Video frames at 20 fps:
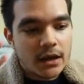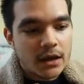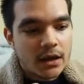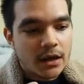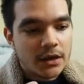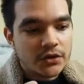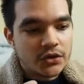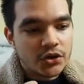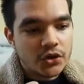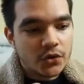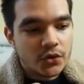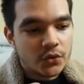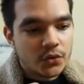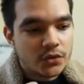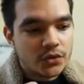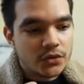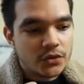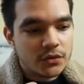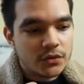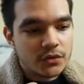
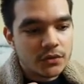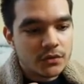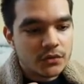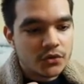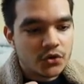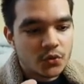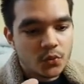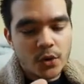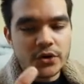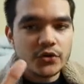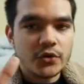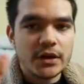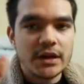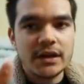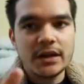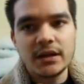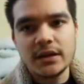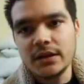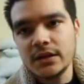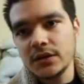you're
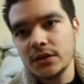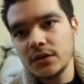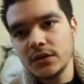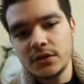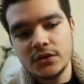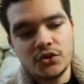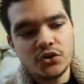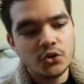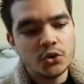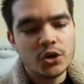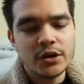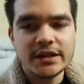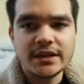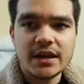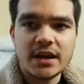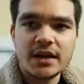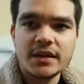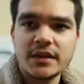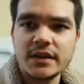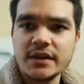wondering, you look at
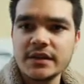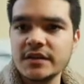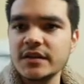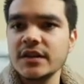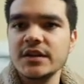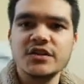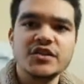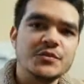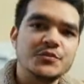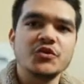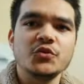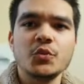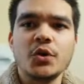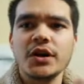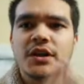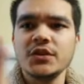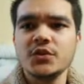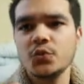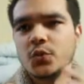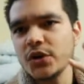the Egyptian one,
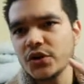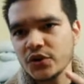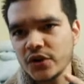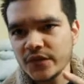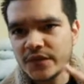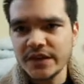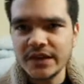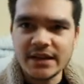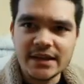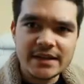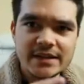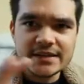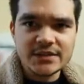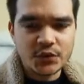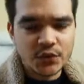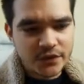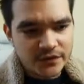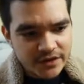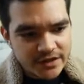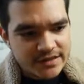you wonder if it is or
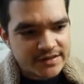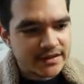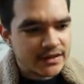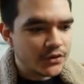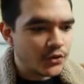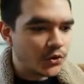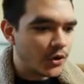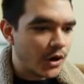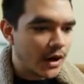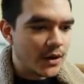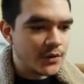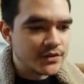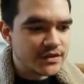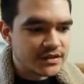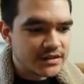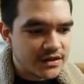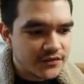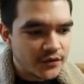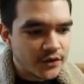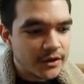if it isn't, or how is it
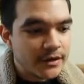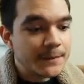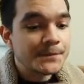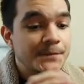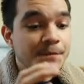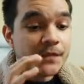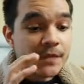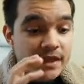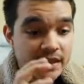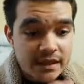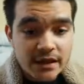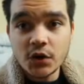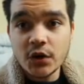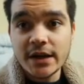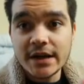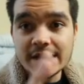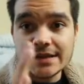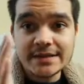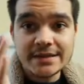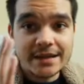different. Here it
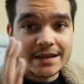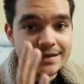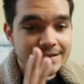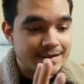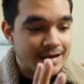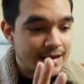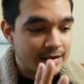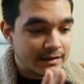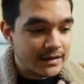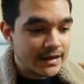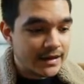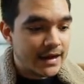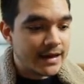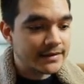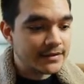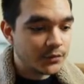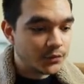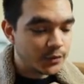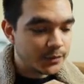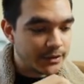is exactly as it
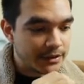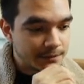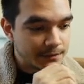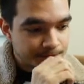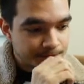would be.